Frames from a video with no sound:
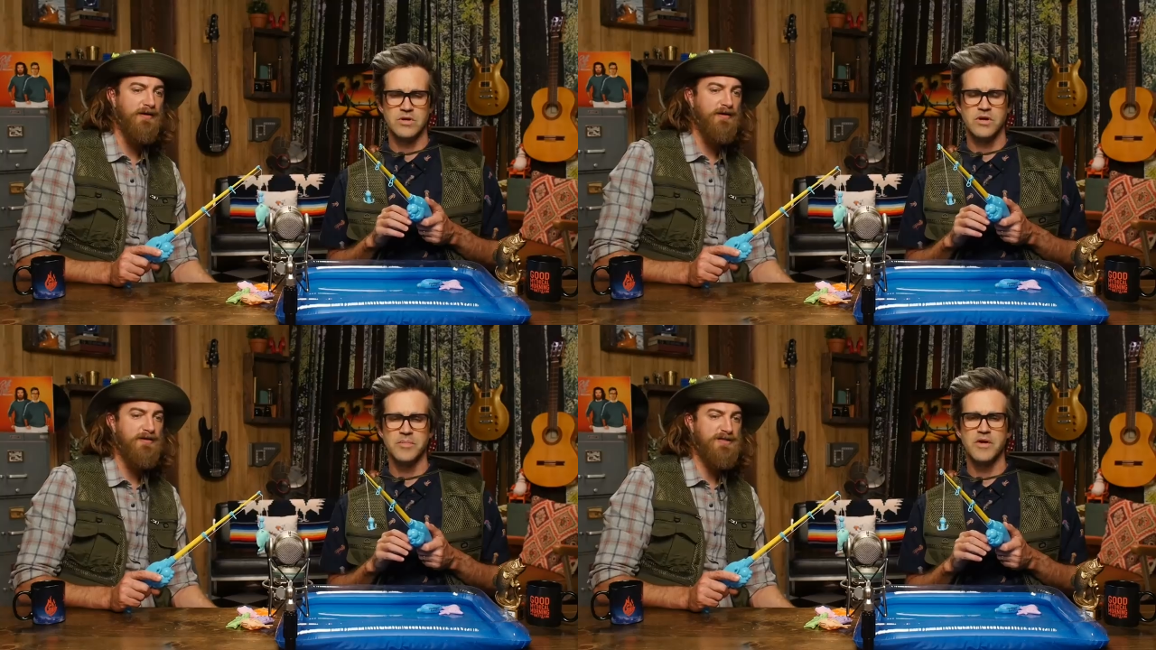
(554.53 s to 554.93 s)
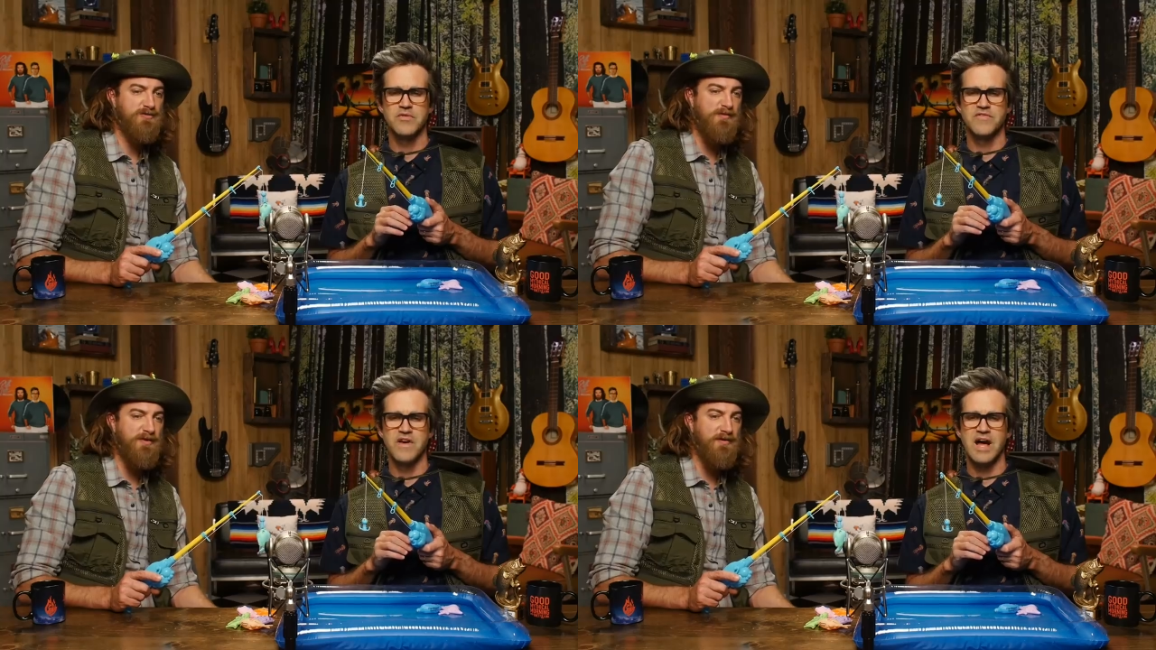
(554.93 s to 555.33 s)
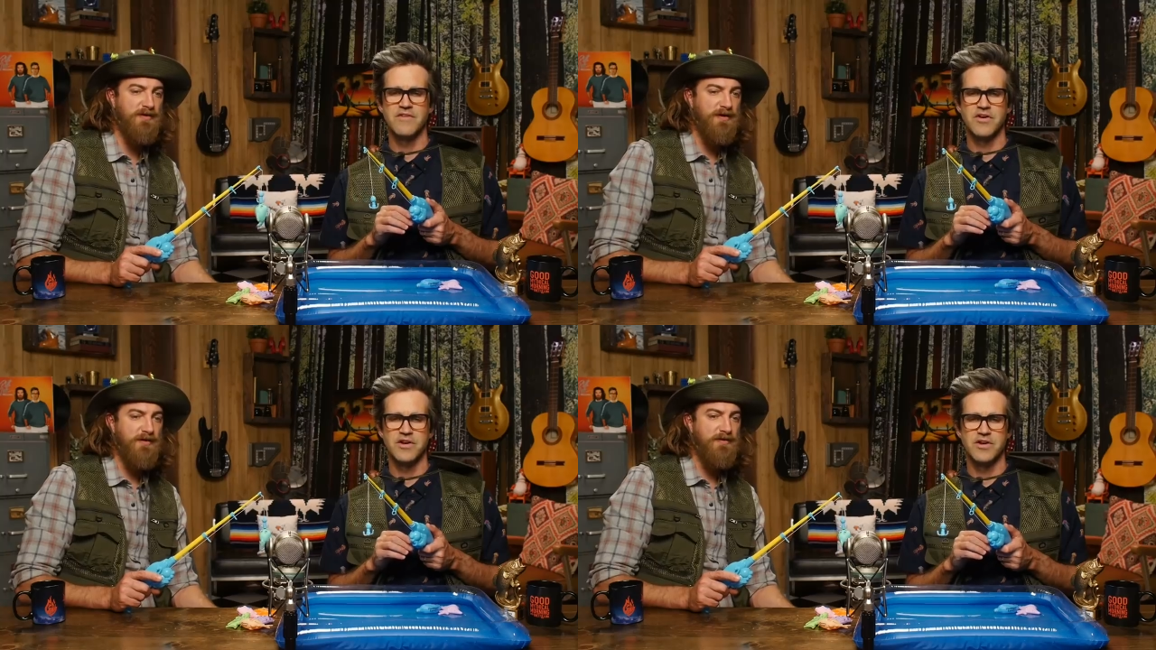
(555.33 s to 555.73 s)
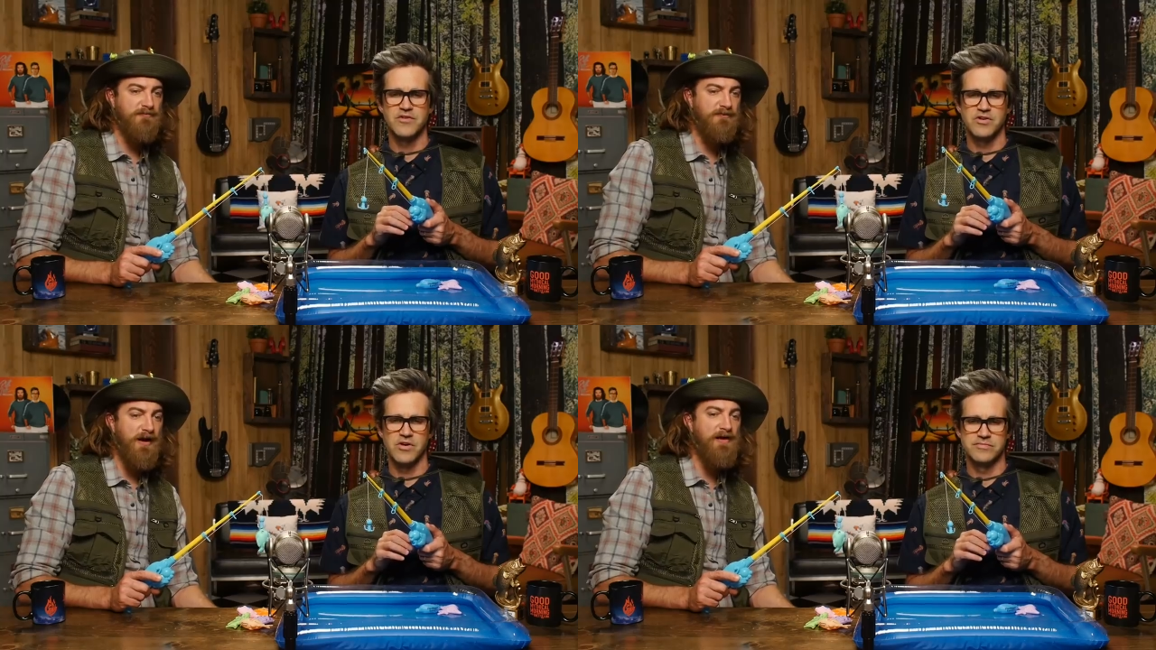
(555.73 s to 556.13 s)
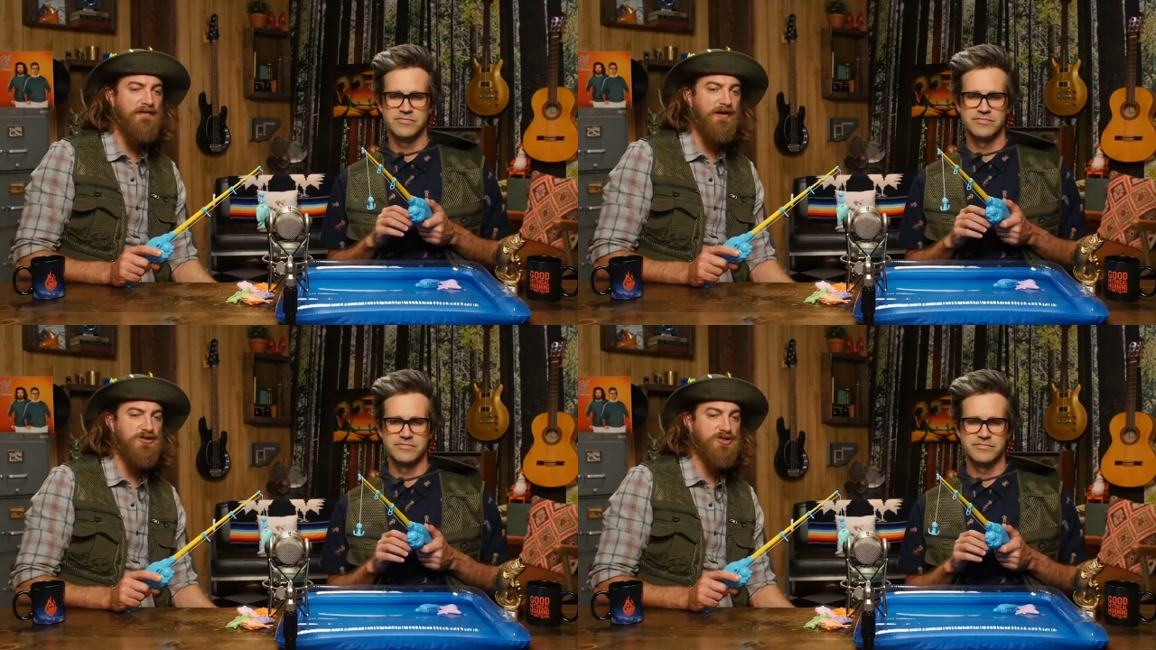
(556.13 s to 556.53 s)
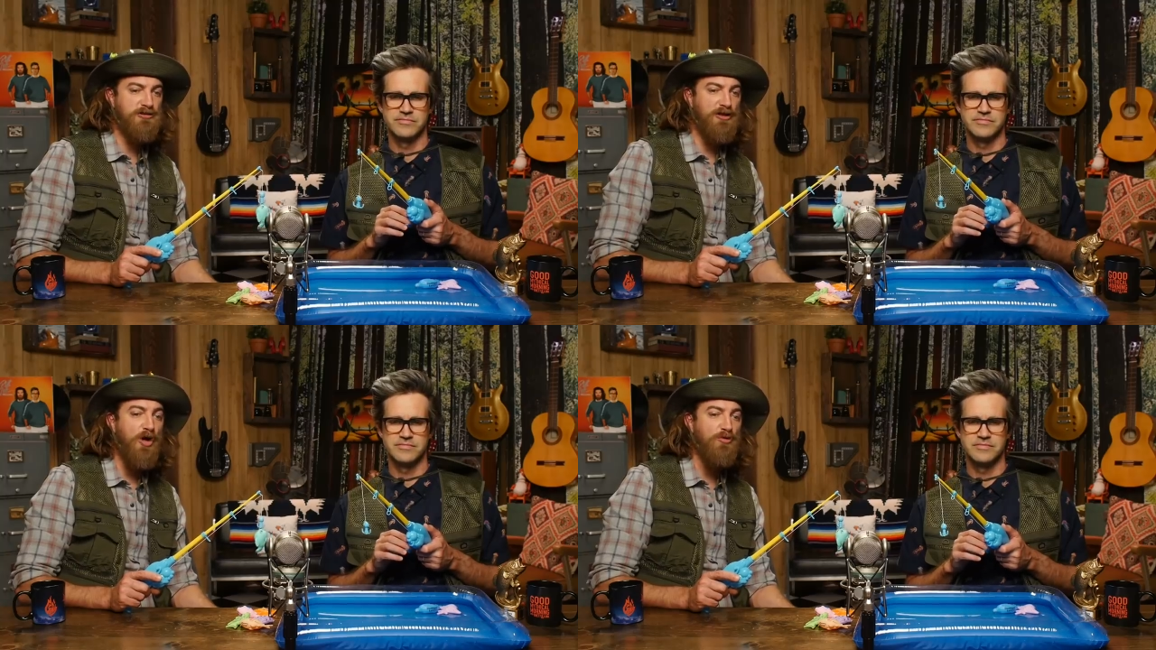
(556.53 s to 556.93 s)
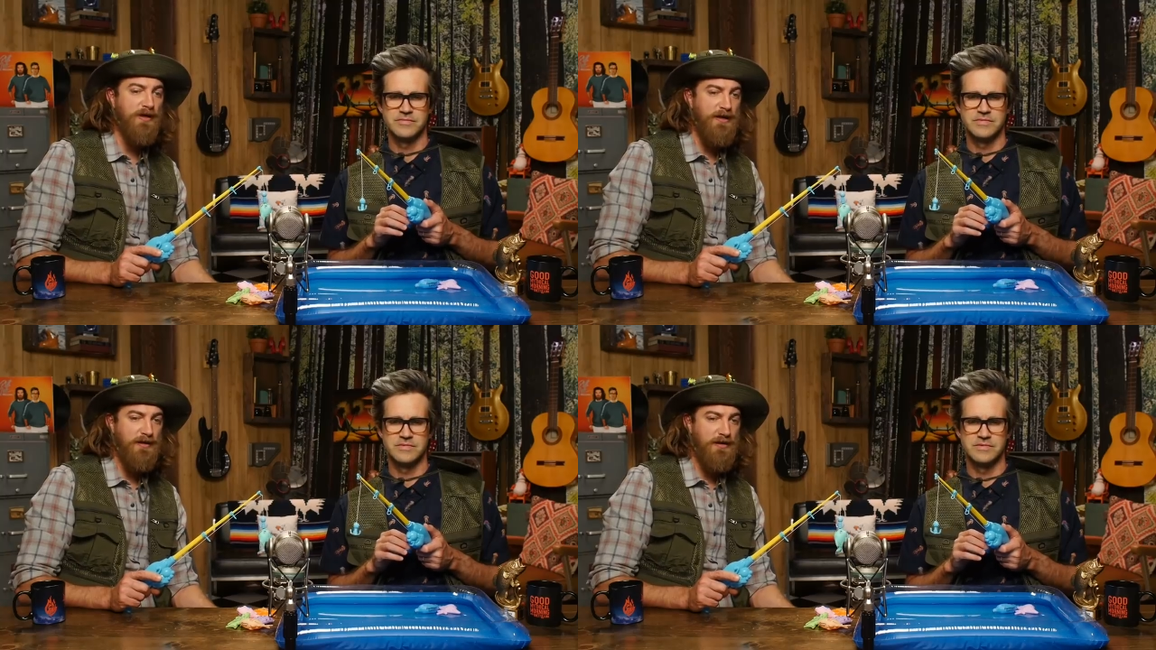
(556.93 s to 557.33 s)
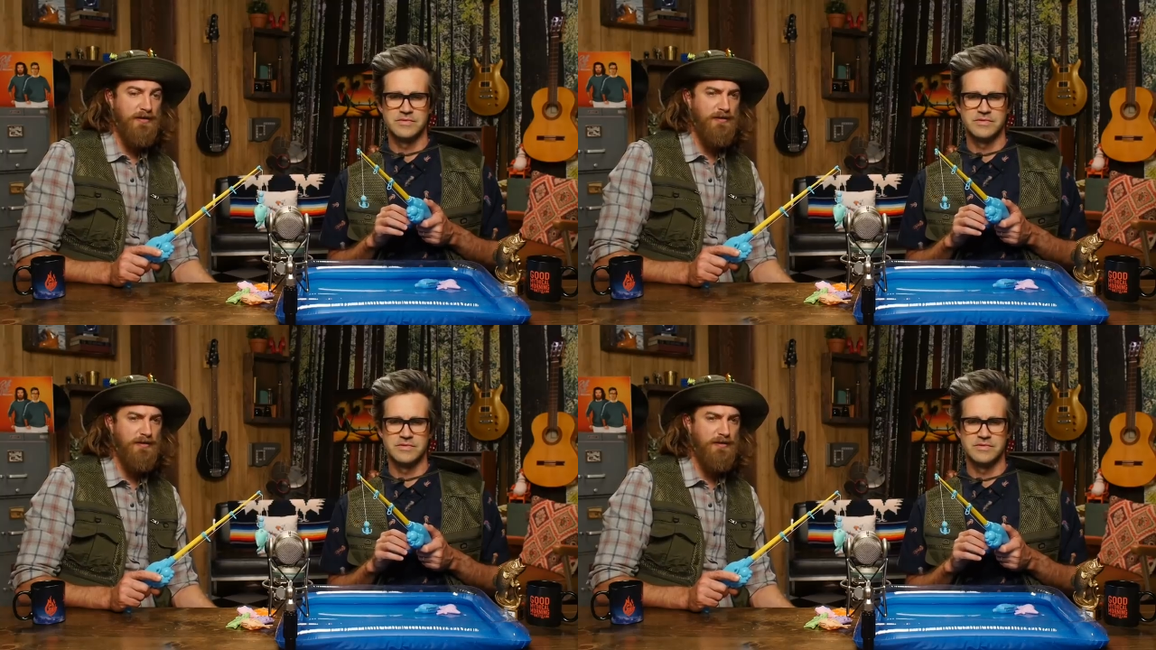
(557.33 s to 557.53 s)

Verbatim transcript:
Speaker 1: So it could be over 500 years very, old. Very, very slowly.